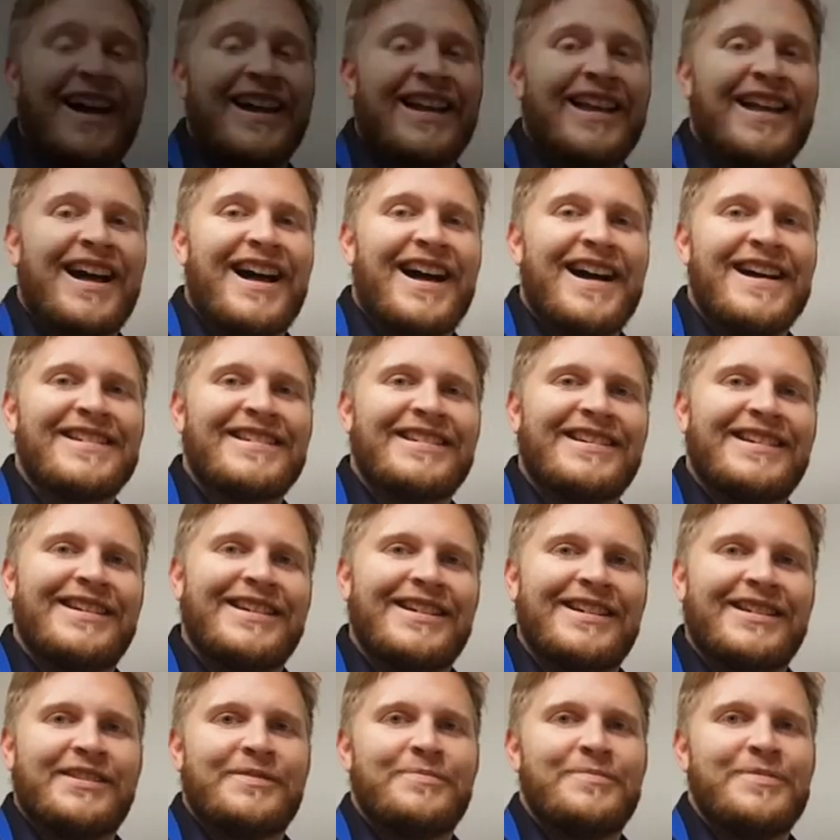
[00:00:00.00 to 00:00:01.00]
guys,
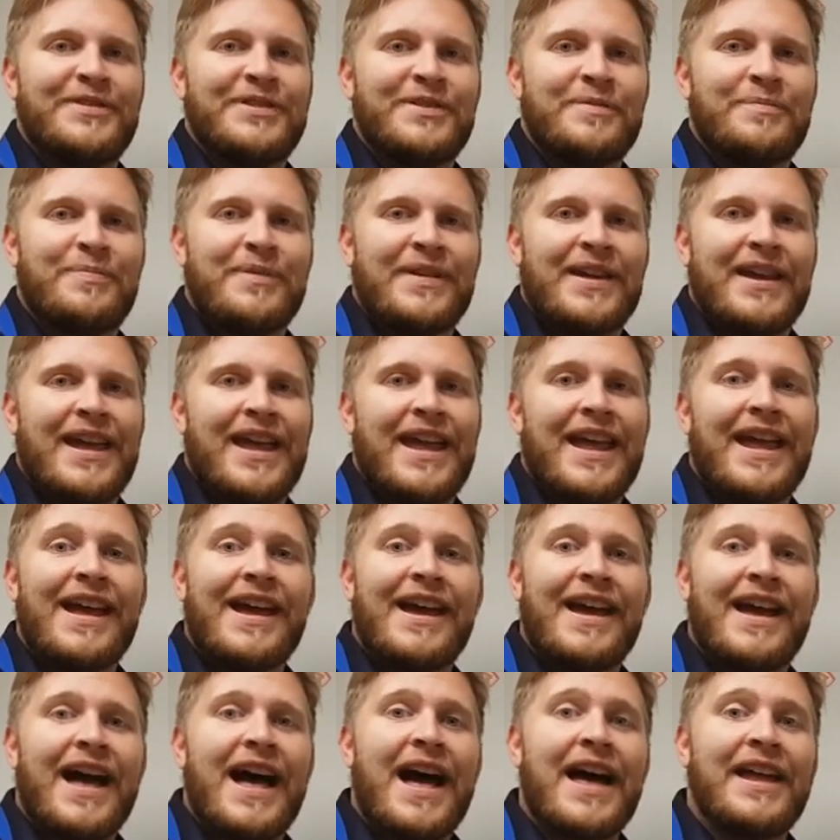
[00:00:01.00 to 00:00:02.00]
it's Mr. B
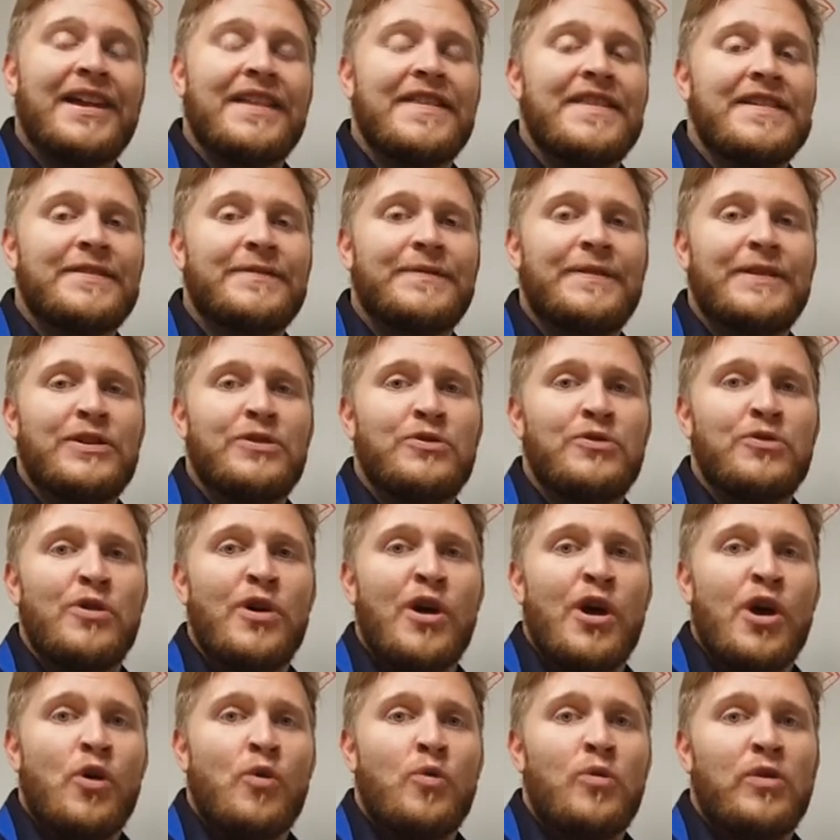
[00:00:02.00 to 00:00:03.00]
here, and in this video
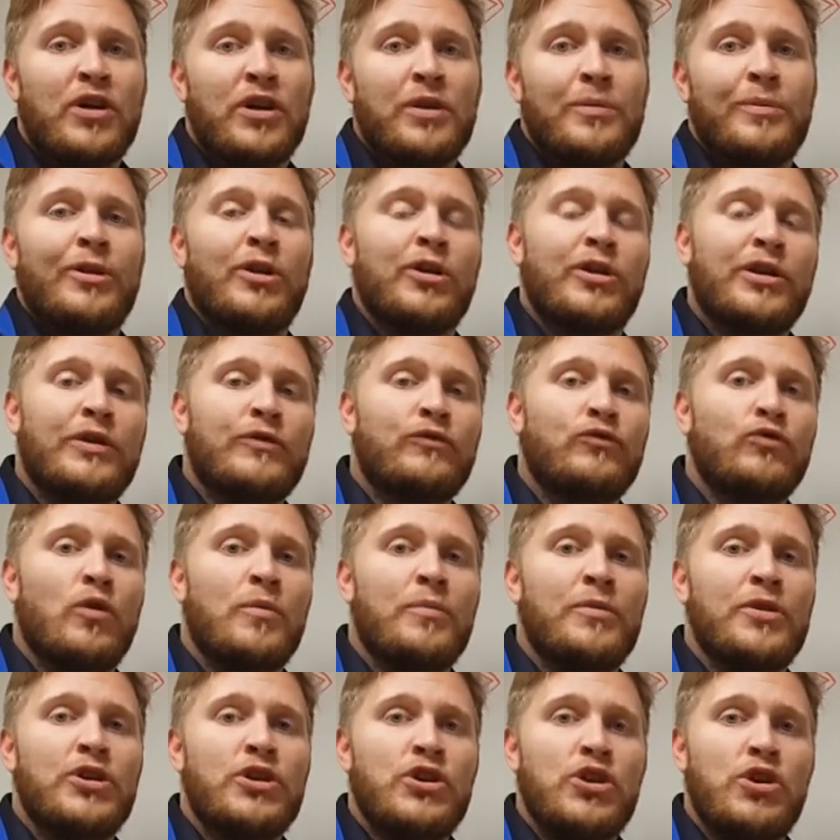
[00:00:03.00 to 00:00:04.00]
we're going to be looking at
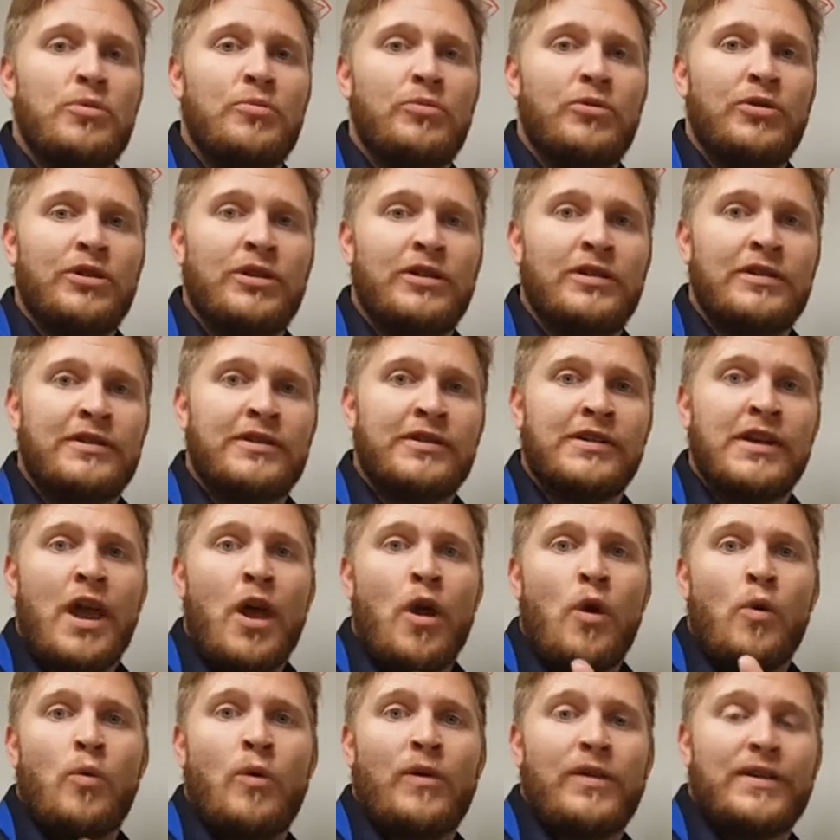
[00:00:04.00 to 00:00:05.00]
Roman numerals,
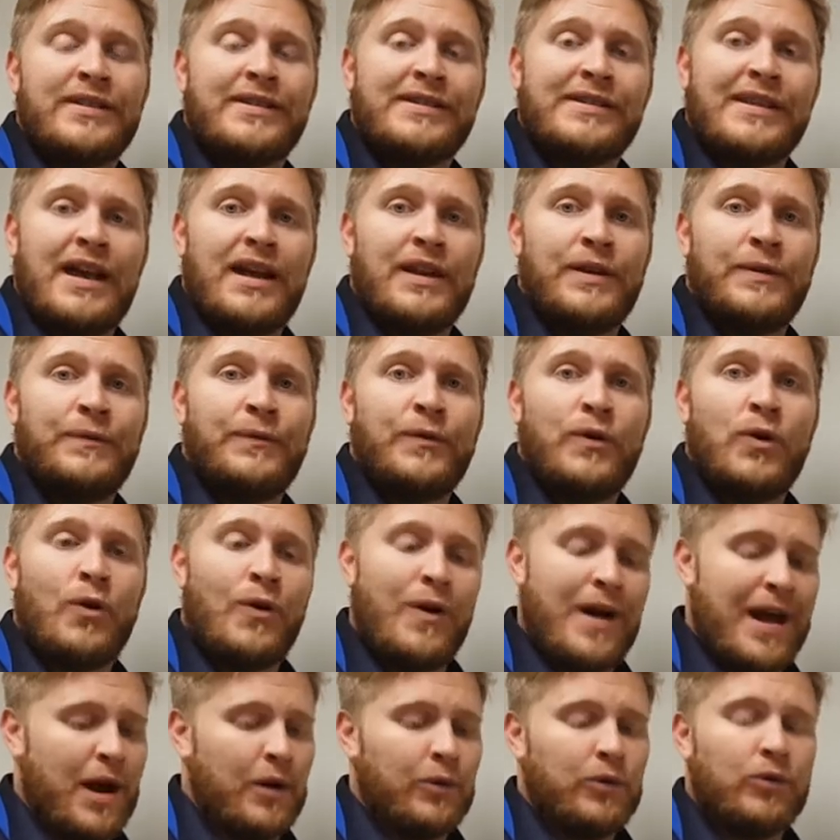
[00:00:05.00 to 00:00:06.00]
what they stand for,
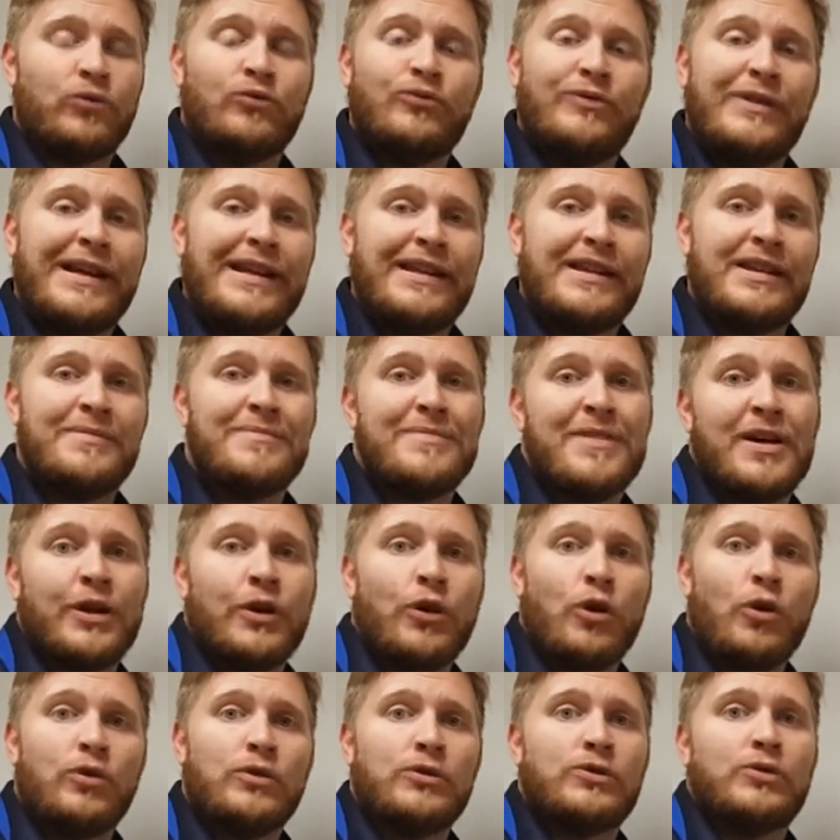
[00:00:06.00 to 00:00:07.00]
how to read them and
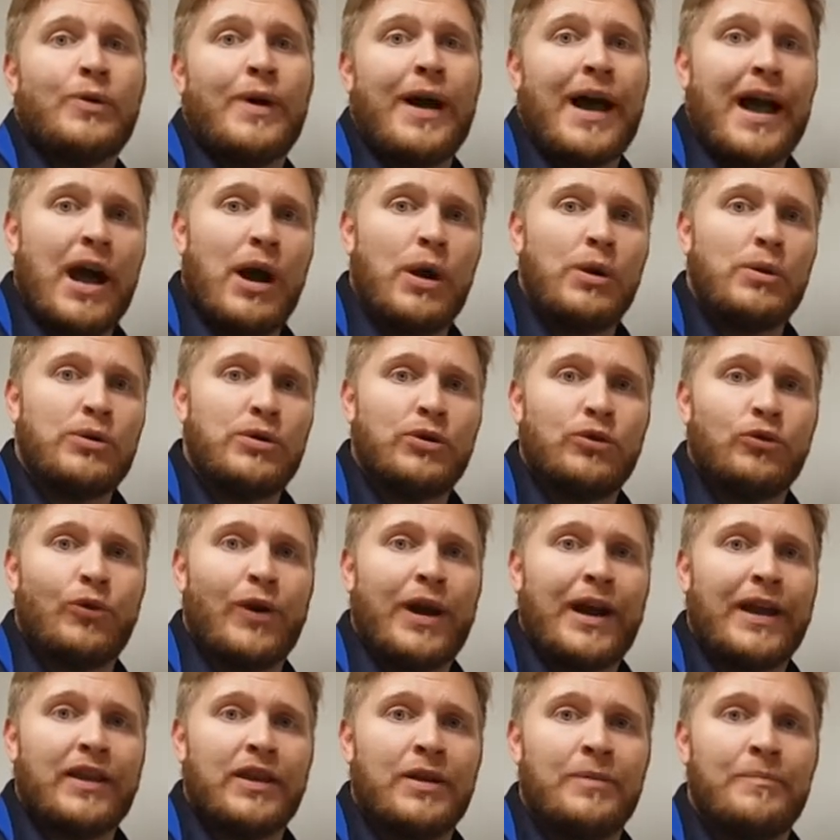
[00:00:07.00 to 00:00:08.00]
also how to
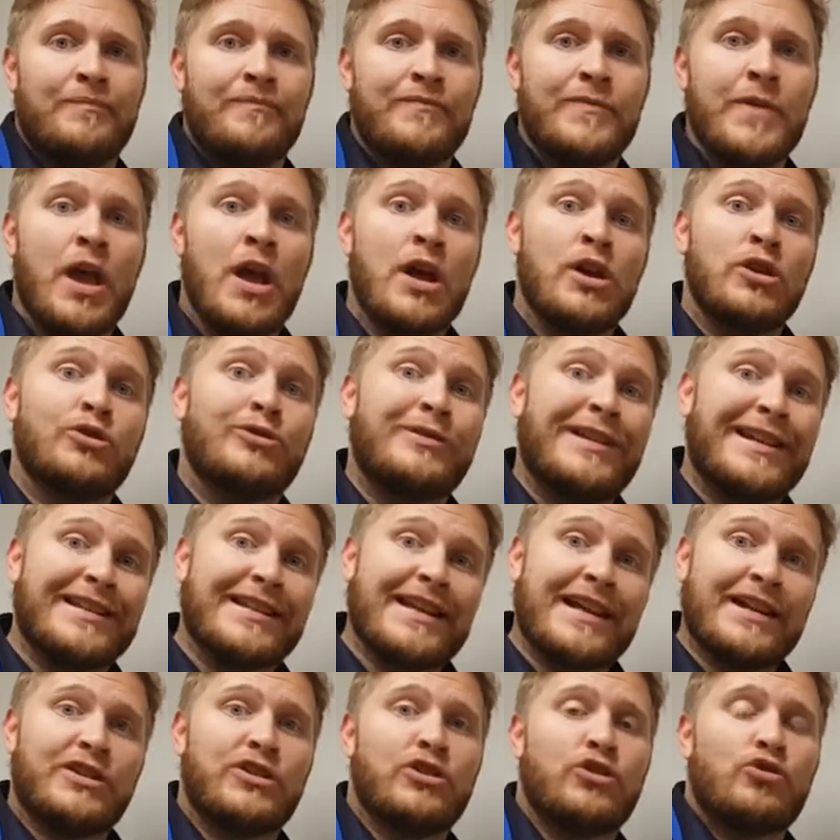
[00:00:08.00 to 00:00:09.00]
write them. So let's
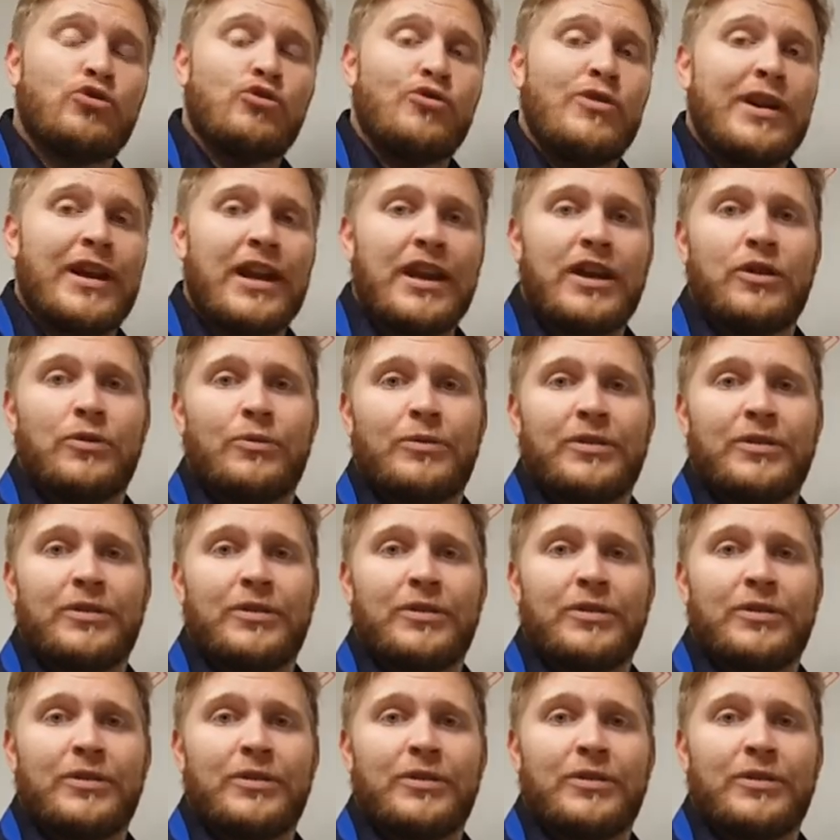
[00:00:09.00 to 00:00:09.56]
get straight into